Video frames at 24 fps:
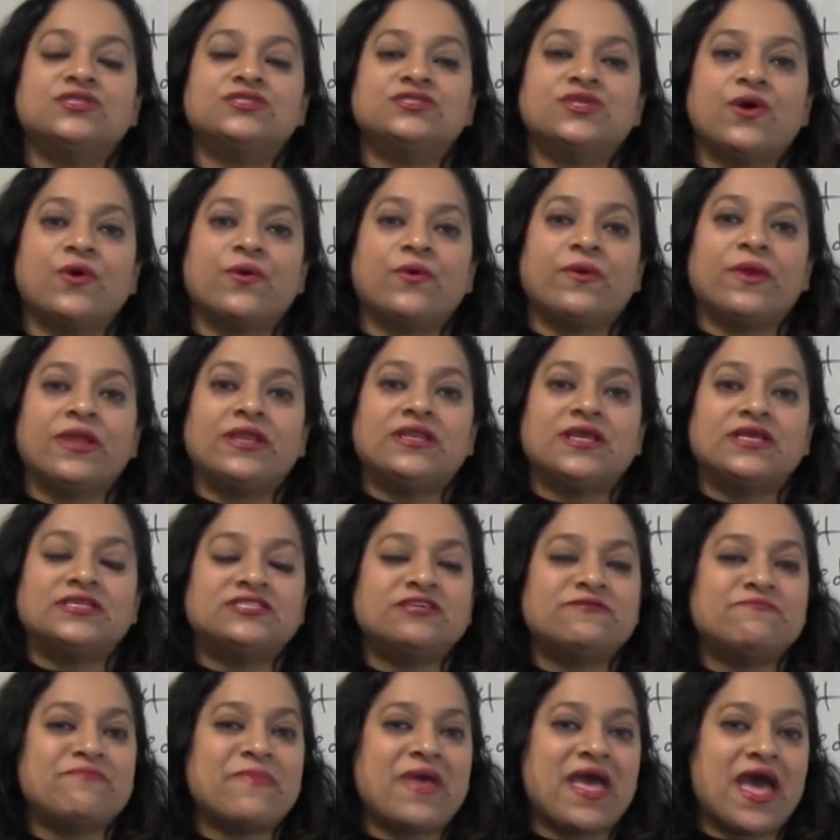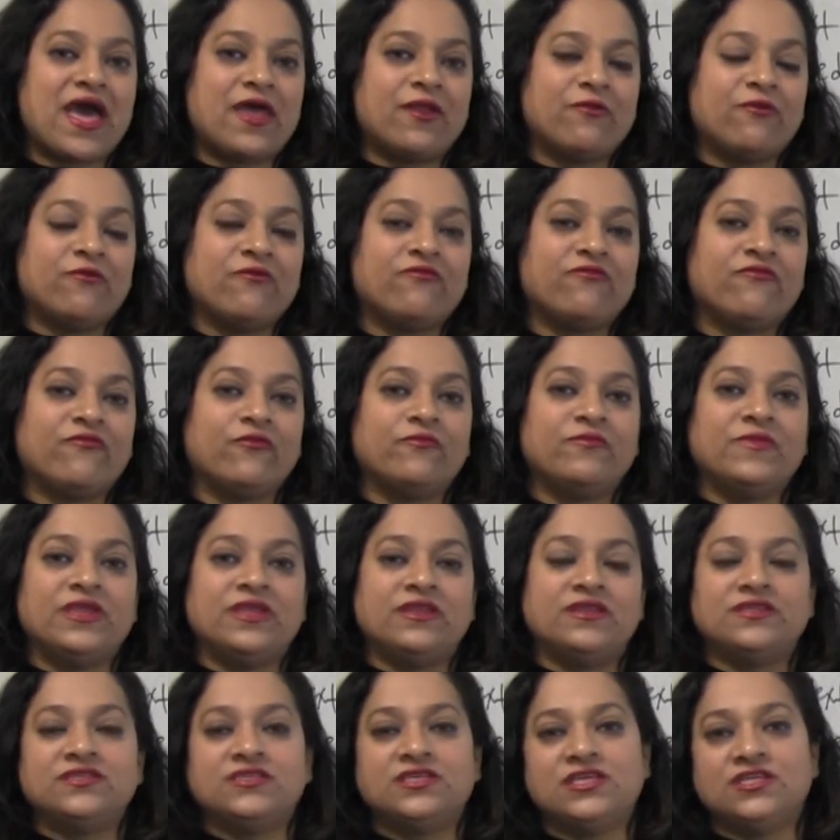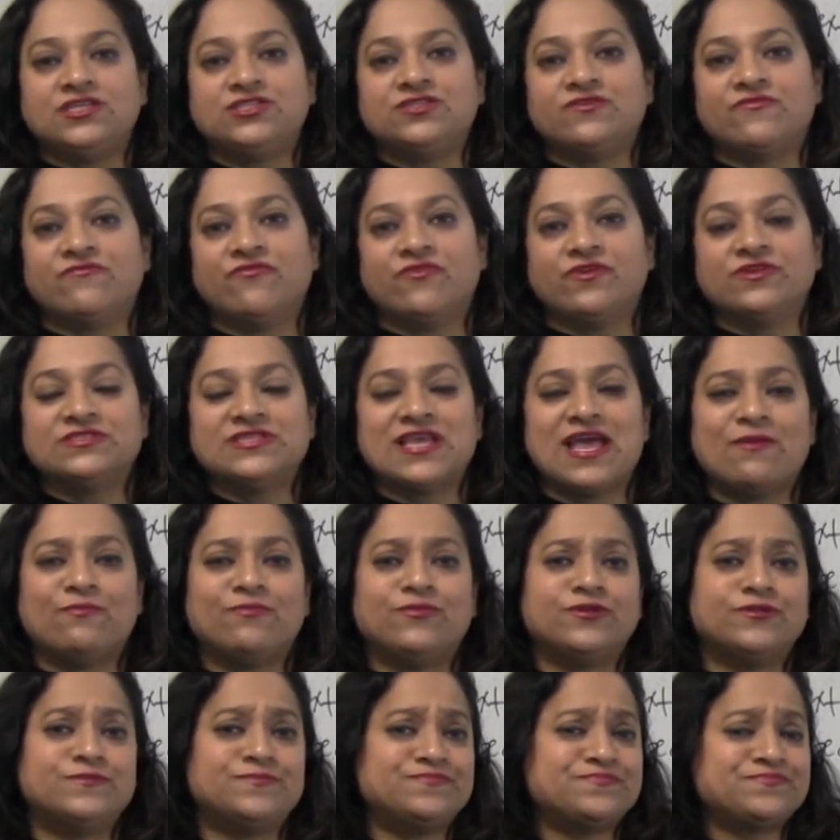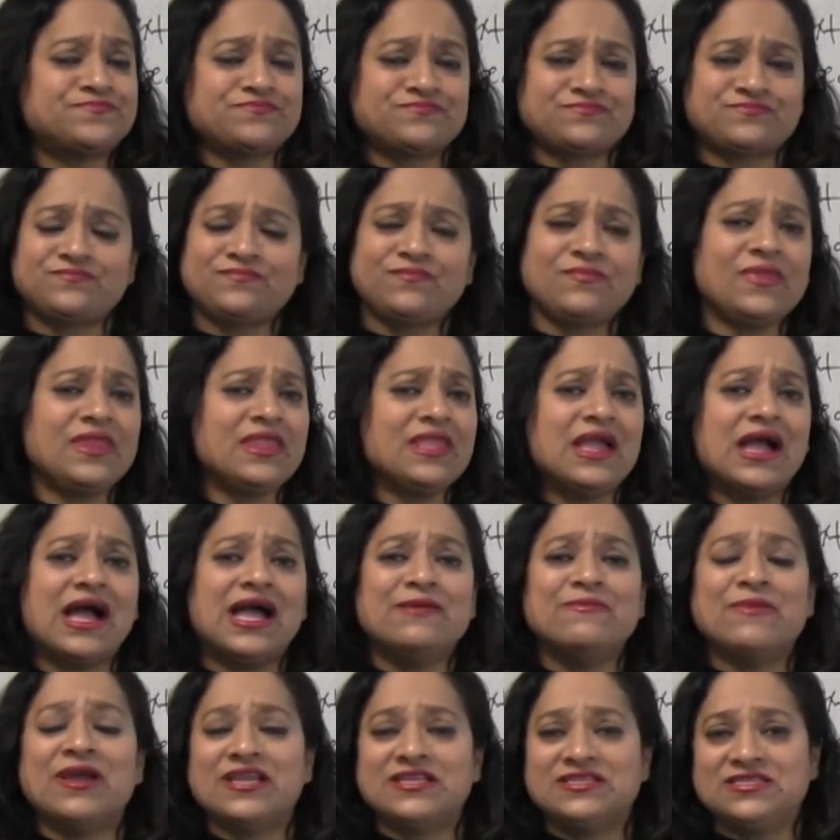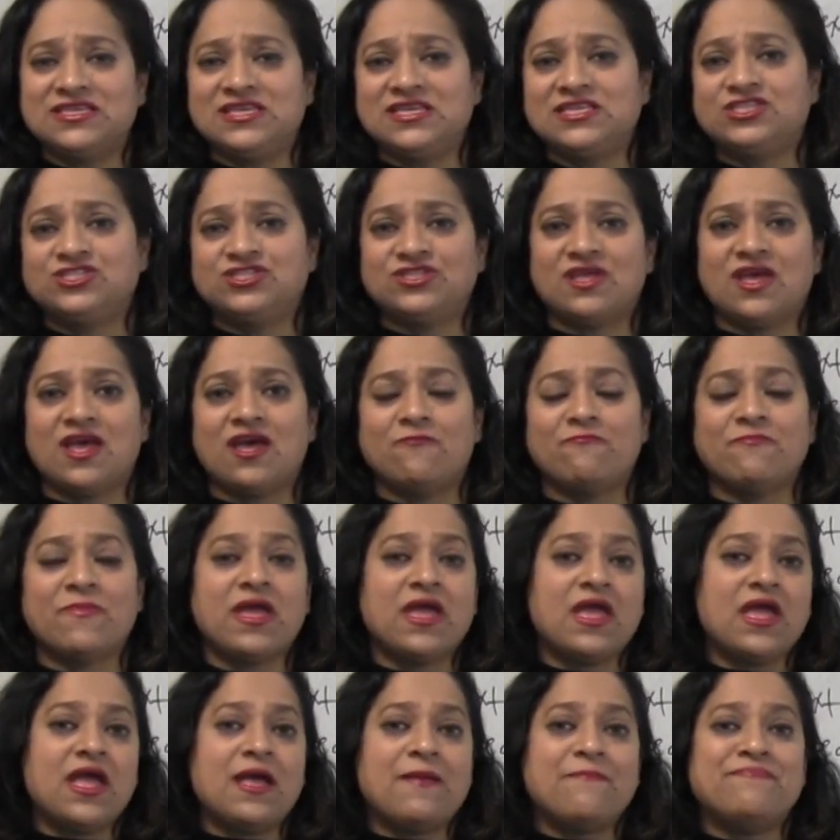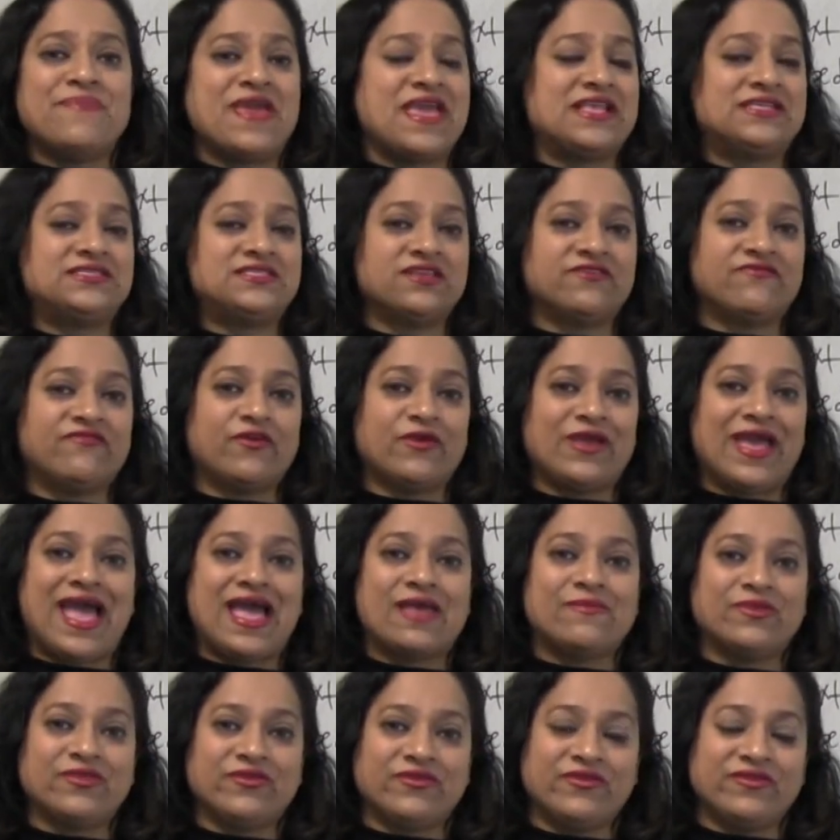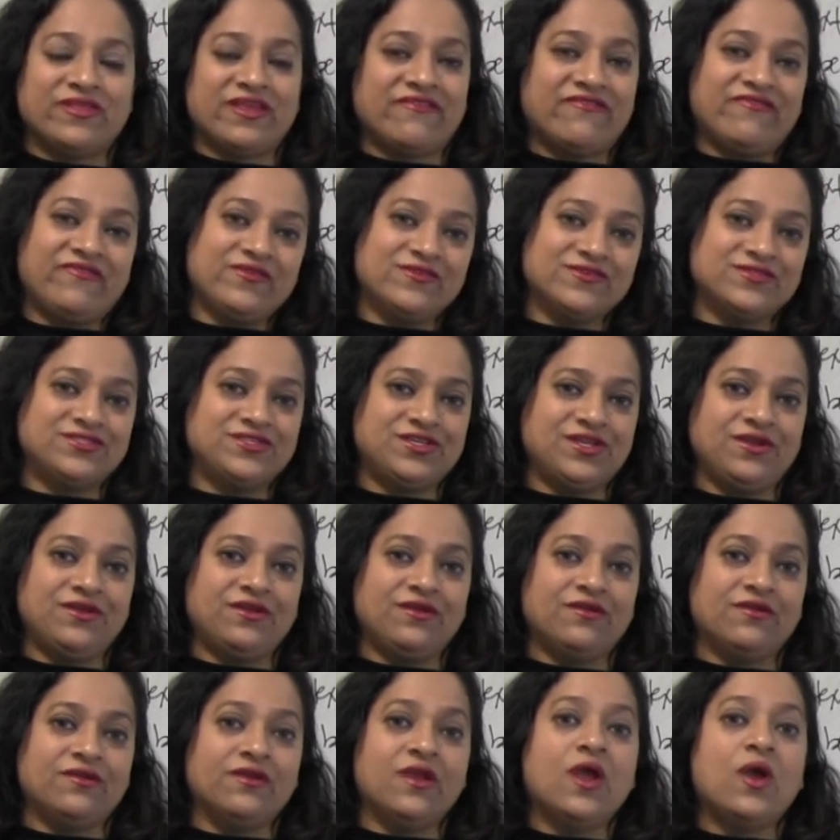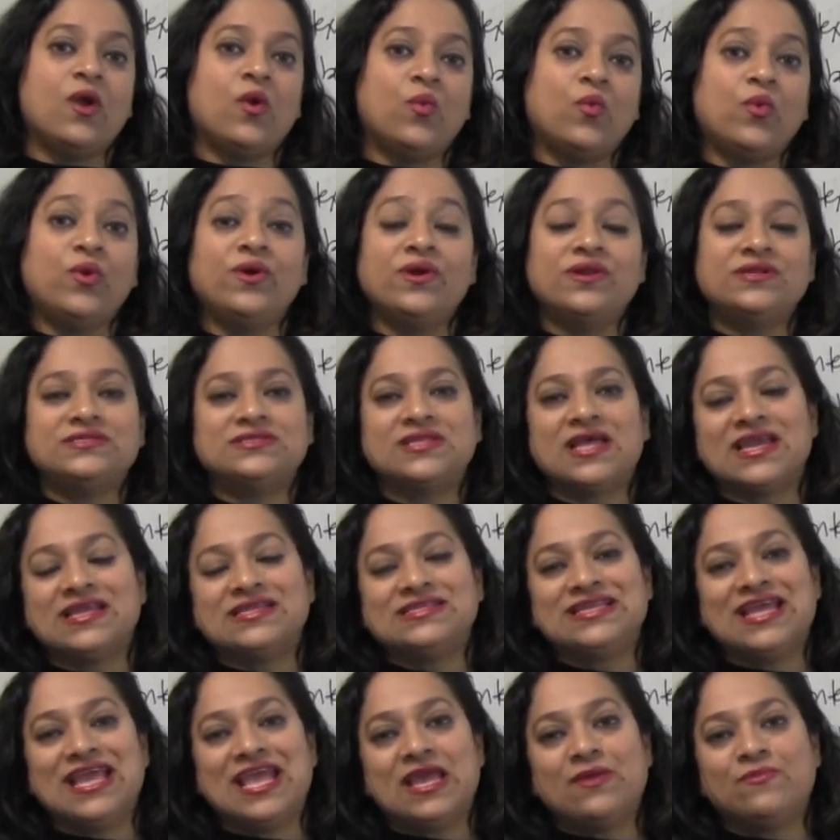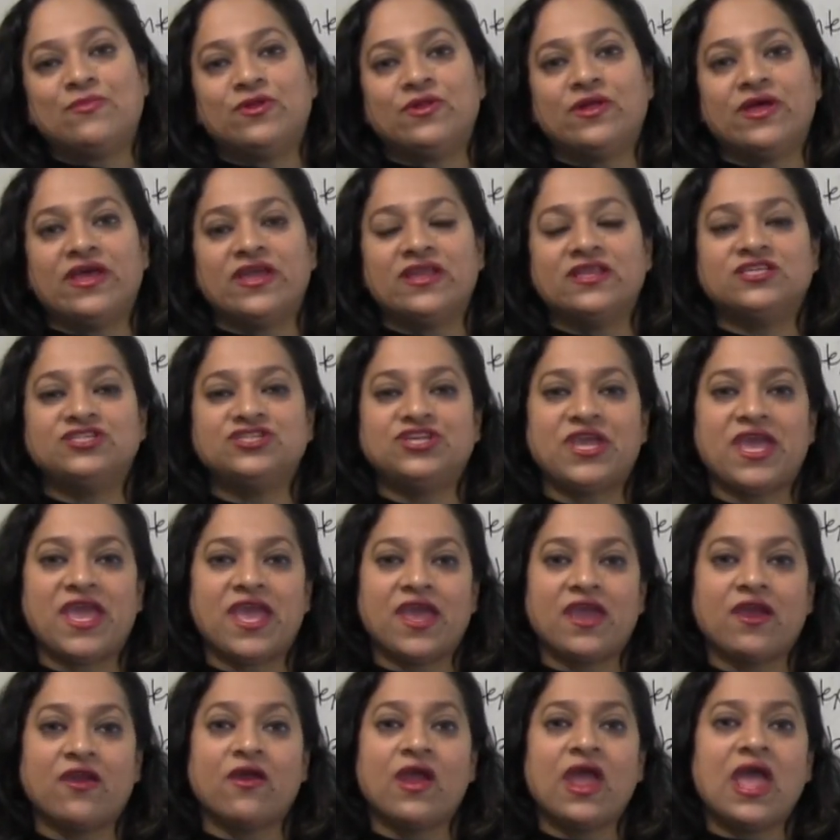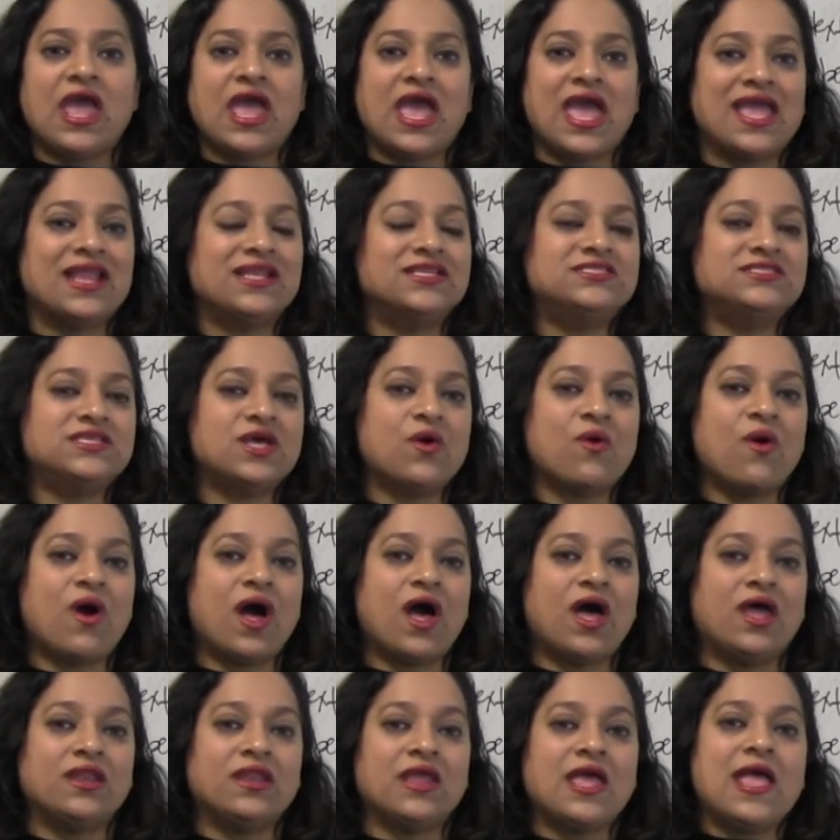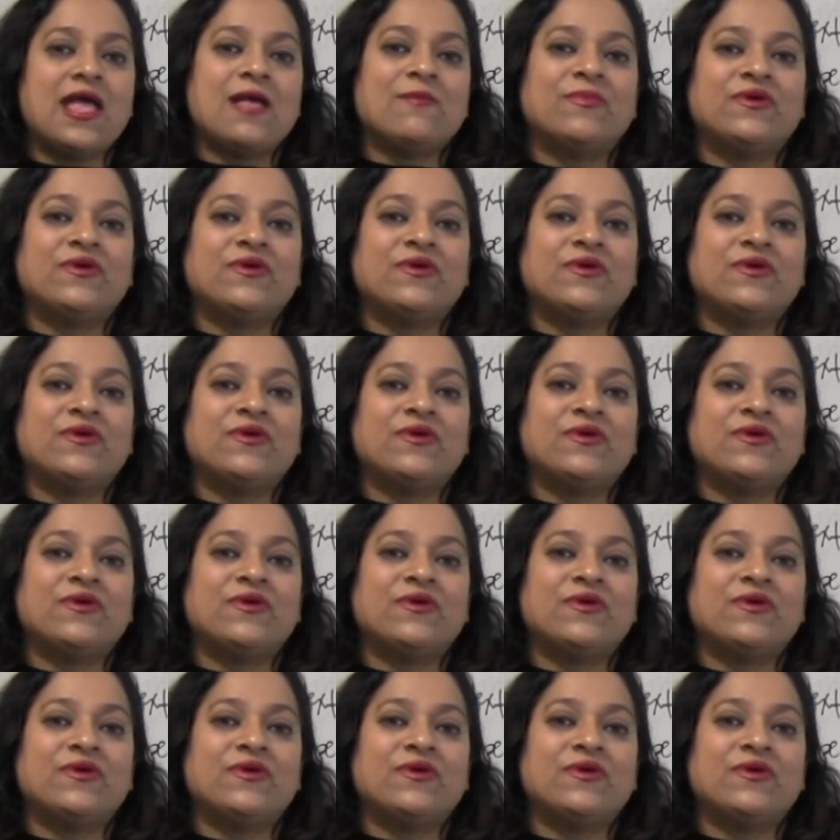So it doesn't matter for me to teach them, for example, I might teach them basic vocabulary that first year, words like table and chair and so on.